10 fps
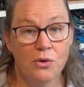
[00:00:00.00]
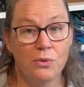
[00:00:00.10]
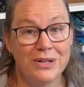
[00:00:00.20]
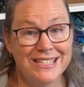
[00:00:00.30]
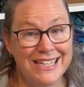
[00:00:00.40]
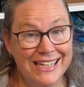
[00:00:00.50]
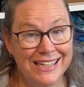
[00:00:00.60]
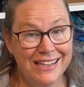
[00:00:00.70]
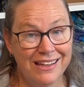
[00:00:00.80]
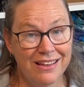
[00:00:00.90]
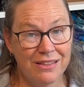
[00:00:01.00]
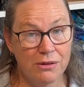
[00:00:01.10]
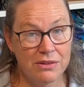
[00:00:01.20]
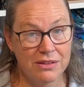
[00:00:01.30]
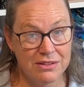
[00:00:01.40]
was in
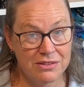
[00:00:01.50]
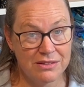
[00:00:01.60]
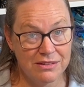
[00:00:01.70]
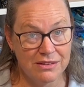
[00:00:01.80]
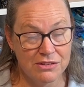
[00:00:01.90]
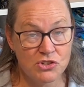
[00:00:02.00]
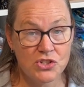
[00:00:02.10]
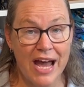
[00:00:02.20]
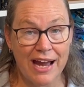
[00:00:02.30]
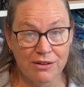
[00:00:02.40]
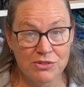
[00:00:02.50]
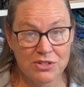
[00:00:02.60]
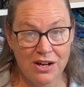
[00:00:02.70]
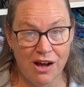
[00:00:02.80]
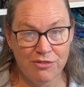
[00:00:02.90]
the stack of
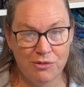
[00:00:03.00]
stuff.